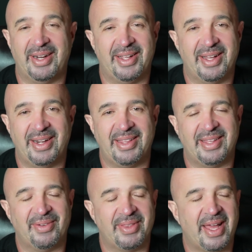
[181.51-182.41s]
going to cut
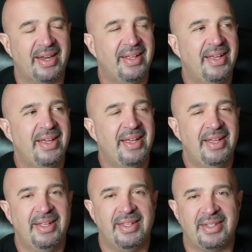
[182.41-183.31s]
anything with that.
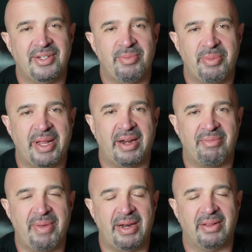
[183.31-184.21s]
It should be made out of
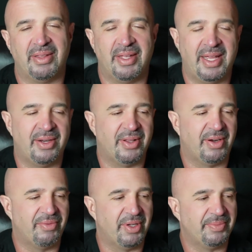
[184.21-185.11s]
metal and the handle out
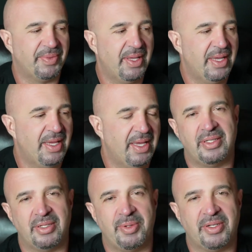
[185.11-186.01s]
of wood.
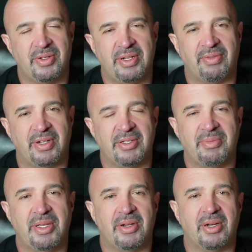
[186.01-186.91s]
Just because you're different doesn't
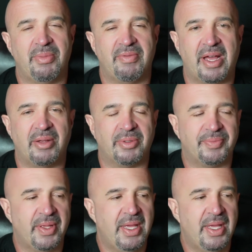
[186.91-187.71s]
mean you're going to be valuable.